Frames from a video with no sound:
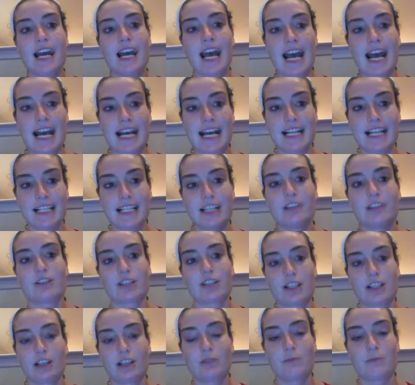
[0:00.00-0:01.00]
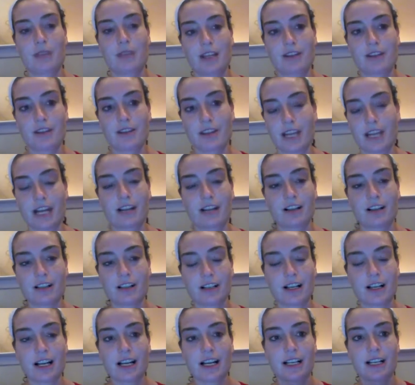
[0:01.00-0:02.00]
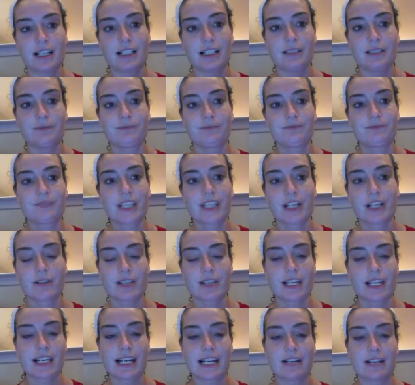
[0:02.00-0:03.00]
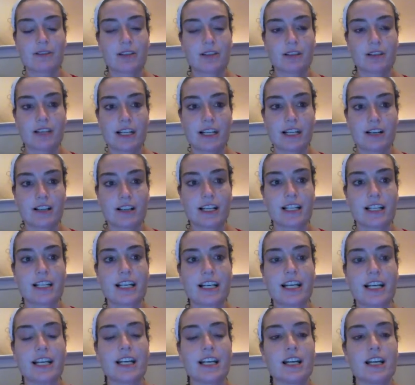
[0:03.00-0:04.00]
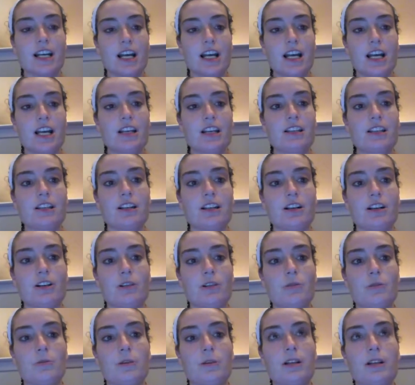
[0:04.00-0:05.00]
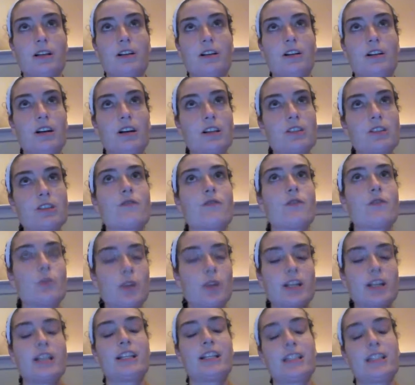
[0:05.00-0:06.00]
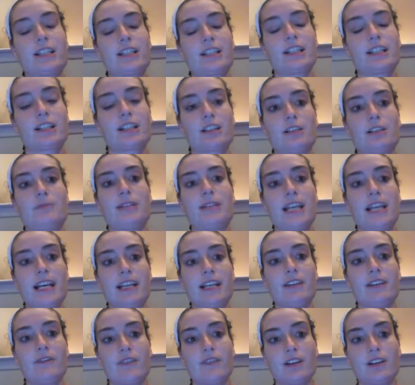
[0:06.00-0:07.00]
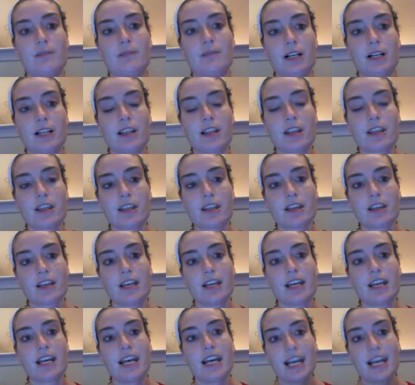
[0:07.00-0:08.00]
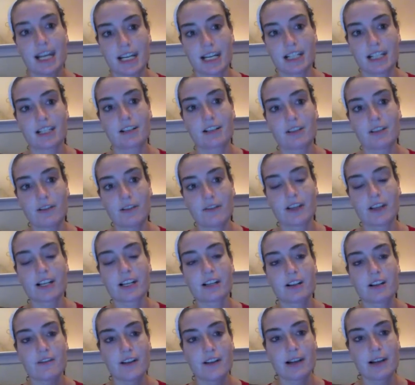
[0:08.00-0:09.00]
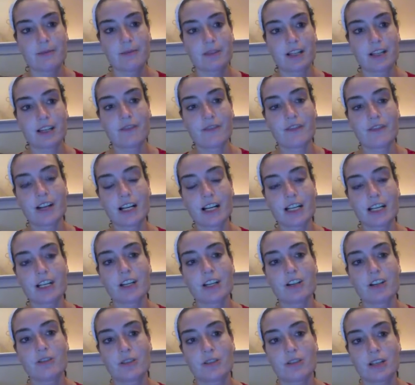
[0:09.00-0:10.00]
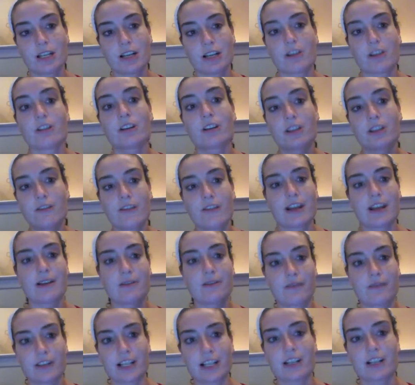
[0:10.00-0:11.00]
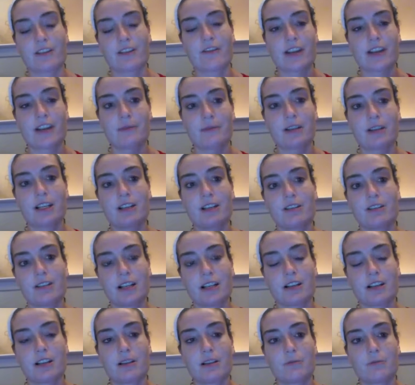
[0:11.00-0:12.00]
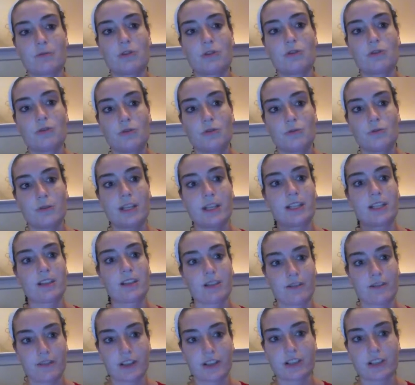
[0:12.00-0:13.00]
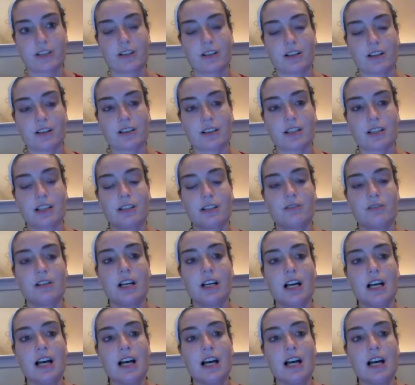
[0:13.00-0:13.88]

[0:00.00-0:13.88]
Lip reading: and it'll still be there. They don't take it out till later that day. So also if you already hit Success Club 10 for a month and it's a good friend or a family friend, you could tell, or a good friend or family, you could tell them to wait till the 1st also.